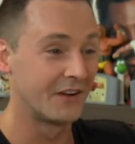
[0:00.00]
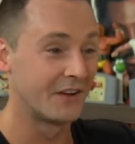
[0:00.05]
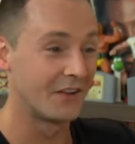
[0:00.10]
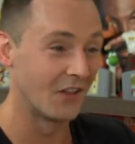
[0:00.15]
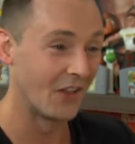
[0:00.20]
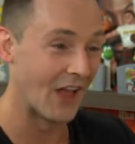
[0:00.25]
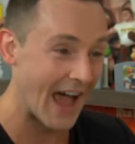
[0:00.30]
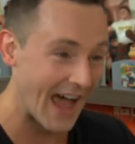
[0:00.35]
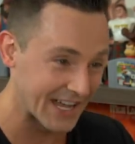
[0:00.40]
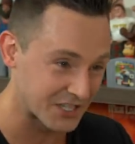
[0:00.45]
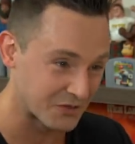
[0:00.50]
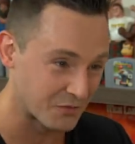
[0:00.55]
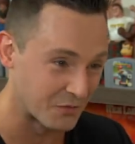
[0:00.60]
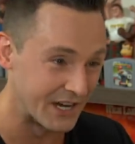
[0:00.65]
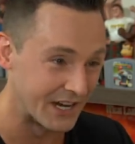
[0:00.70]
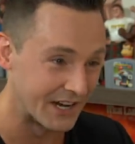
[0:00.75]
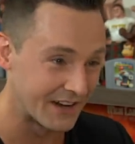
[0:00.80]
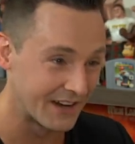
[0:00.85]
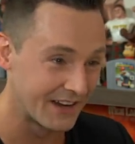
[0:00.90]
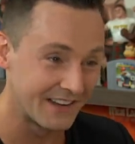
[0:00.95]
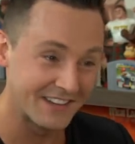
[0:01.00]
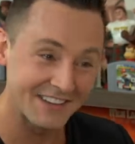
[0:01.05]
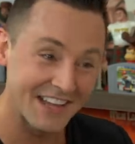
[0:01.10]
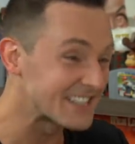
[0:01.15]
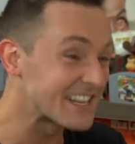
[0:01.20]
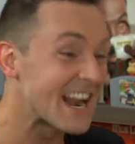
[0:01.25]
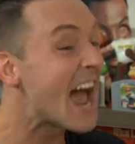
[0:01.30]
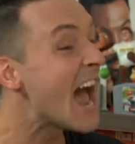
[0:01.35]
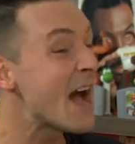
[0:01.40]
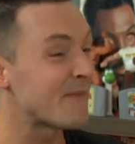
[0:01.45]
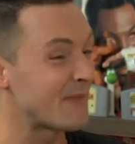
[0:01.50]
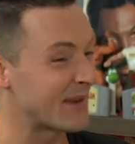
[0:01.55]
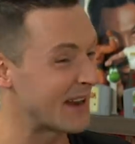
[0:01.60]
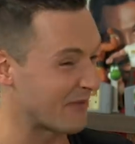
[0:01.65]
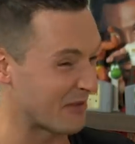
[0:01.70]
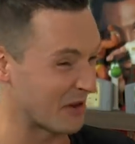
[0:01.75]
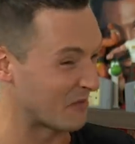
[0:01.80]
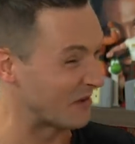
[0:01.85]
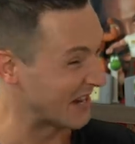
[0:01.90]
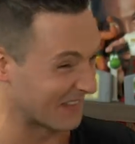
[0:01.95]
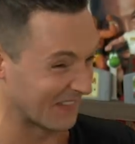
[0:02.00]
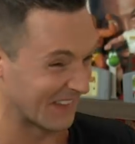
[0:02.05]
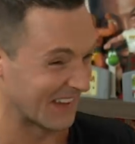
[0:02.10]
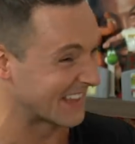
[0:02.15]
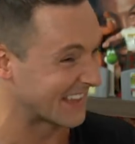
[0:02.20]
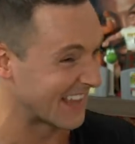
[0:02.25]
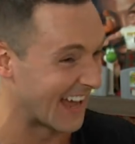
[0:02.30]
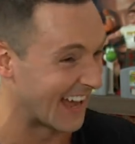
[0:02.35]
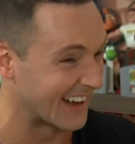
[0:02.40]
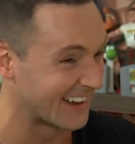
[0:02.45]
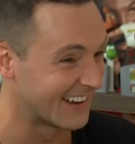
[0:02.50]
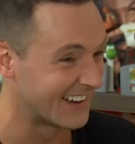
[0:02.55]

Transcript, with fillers: last week. Doesn't happen every week like that.